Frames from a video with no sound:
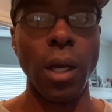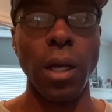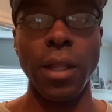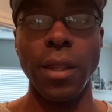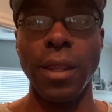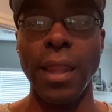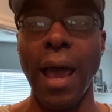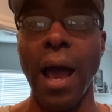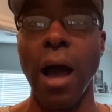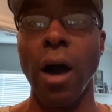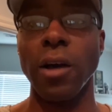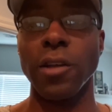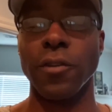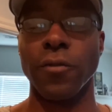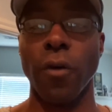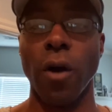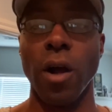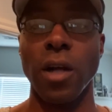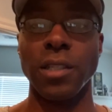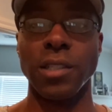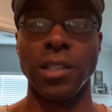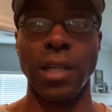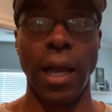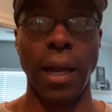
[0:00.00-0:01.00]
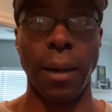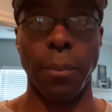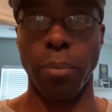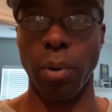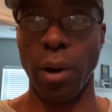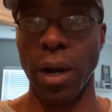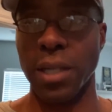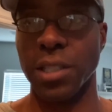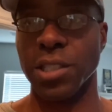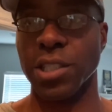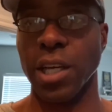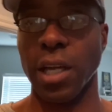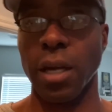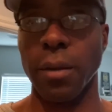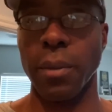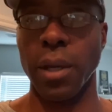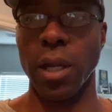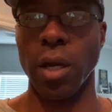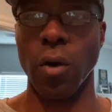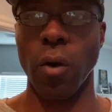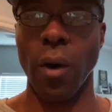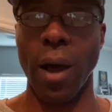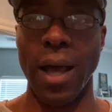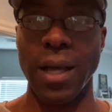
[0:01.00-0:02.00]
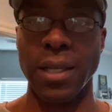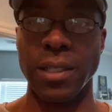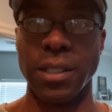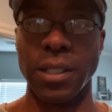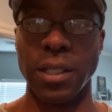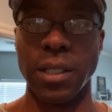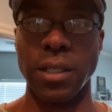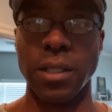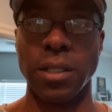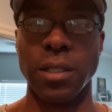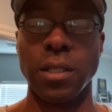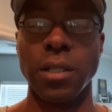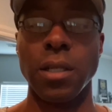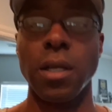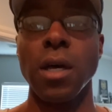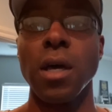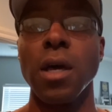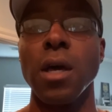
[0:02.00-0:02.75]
Now, as far as like branched chain amino acids,